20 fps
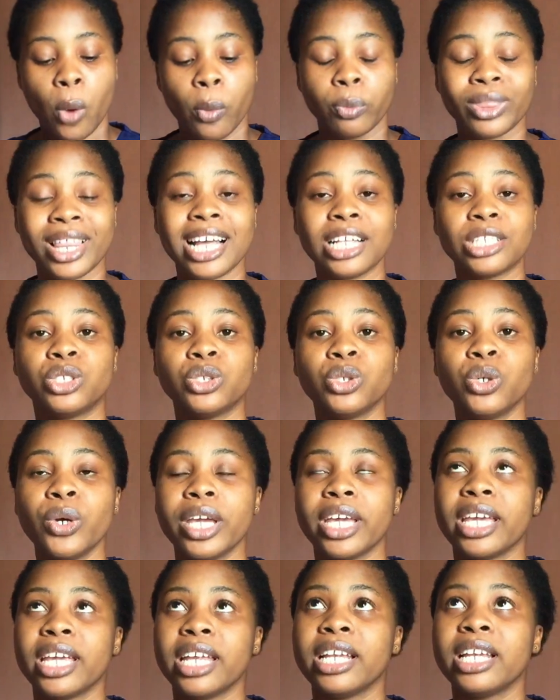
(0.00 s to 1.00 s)

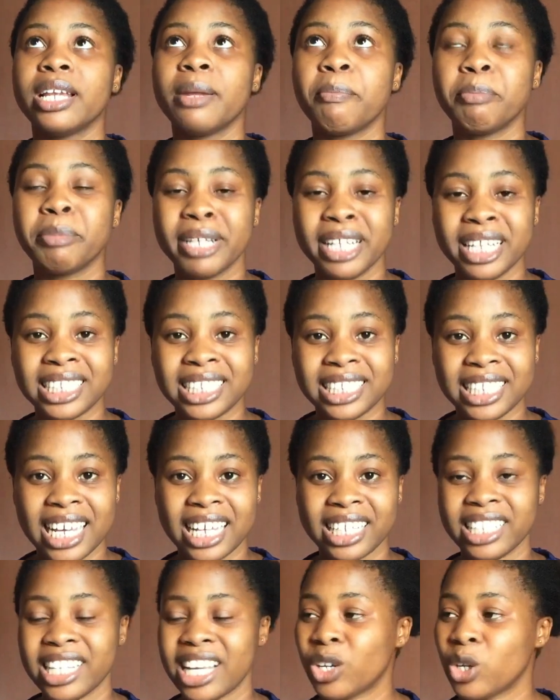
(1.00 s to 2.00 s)
Tattooing means
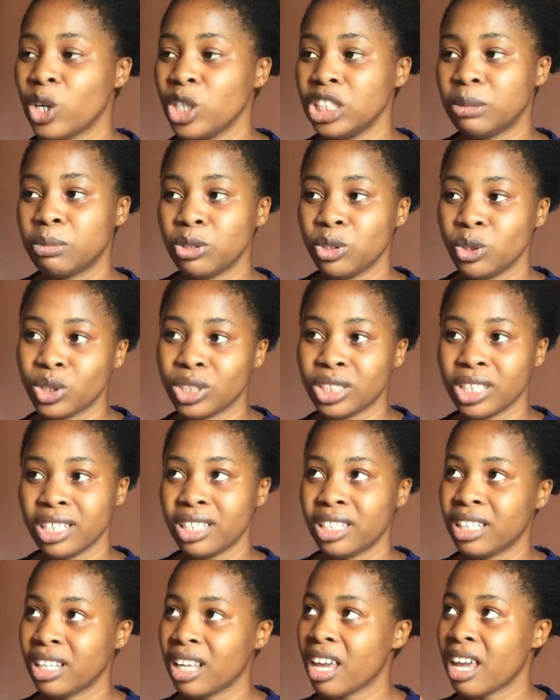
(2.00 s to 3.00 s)
that they are going to be
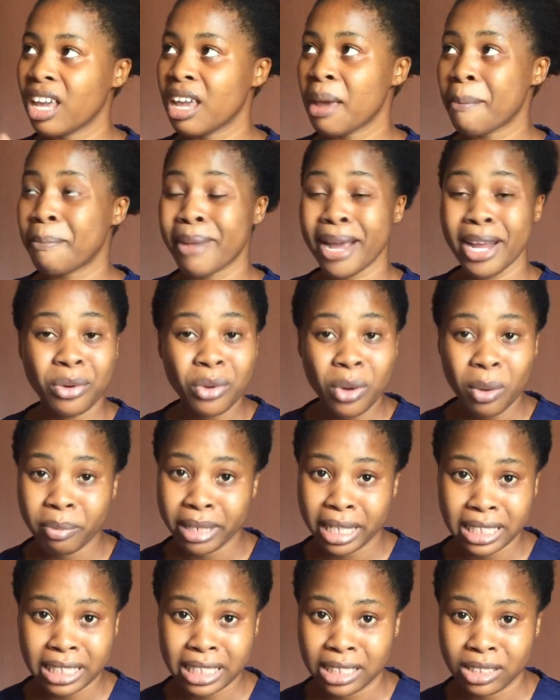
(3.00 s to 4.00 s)
using a
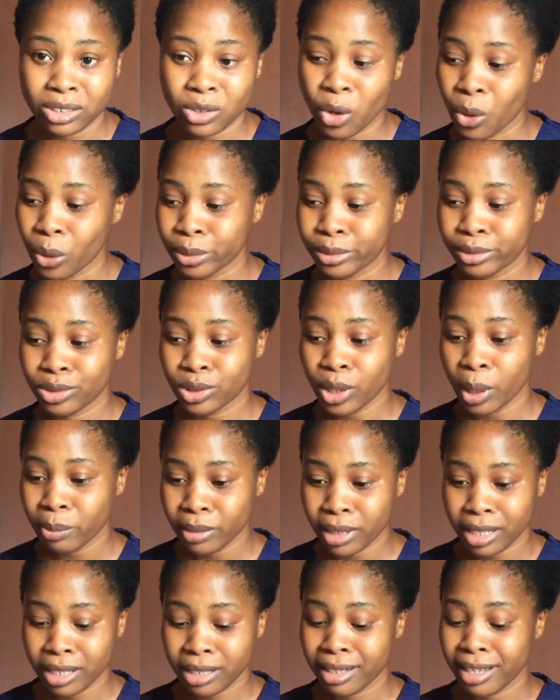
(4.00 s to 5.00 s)
microblading or
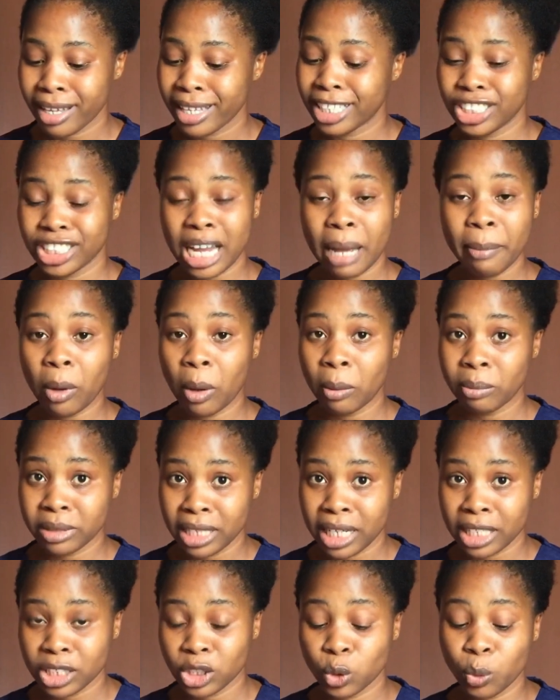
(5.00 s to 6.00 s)
something, a sharp
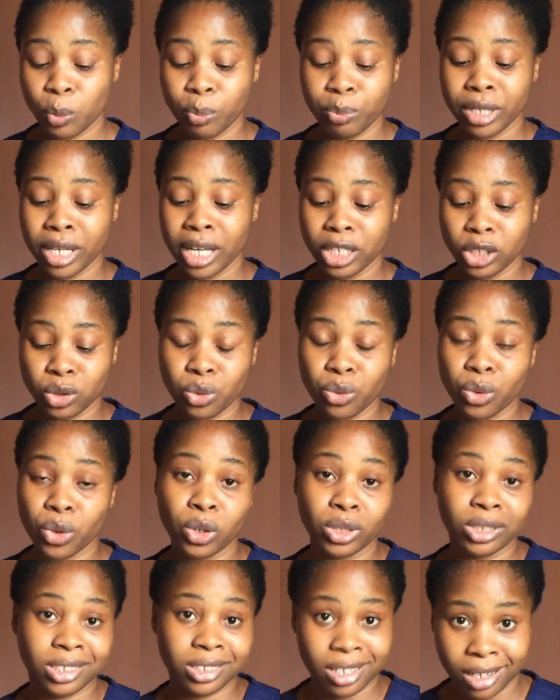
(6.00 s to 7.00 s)
object, to pierce through
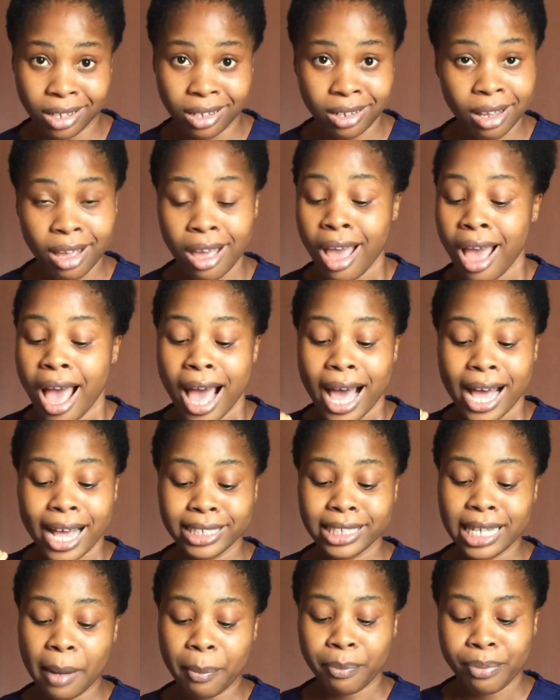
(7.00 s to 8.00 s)
your skin.
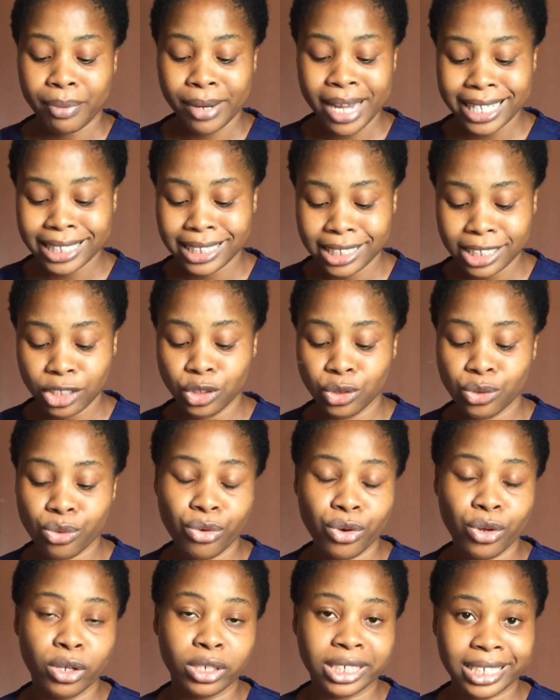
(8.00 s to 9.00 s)
As they are piercing
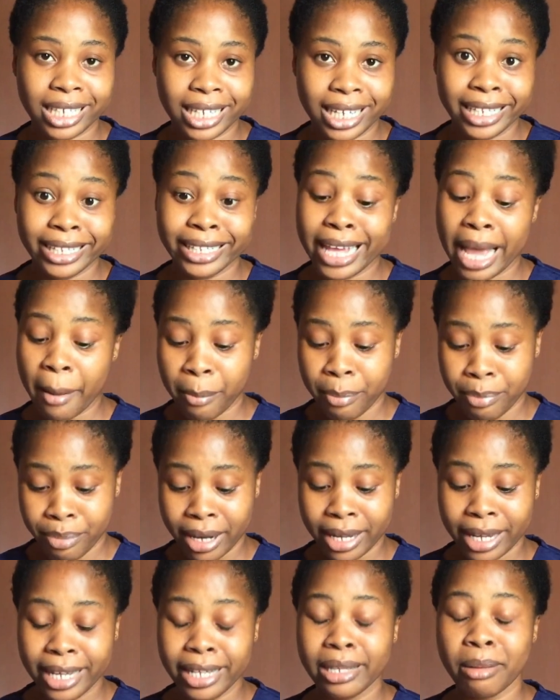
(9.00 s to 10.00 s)
through your skin, they are
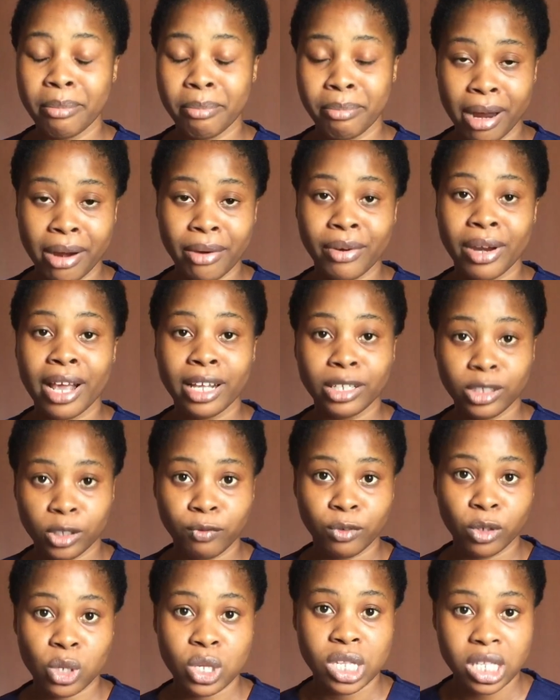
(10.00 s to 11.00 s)
breaking the barriers
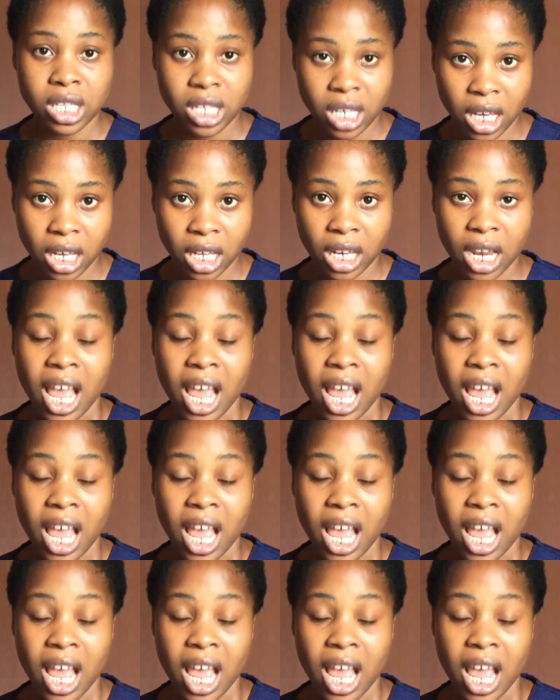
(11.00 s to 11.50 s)
of your skin.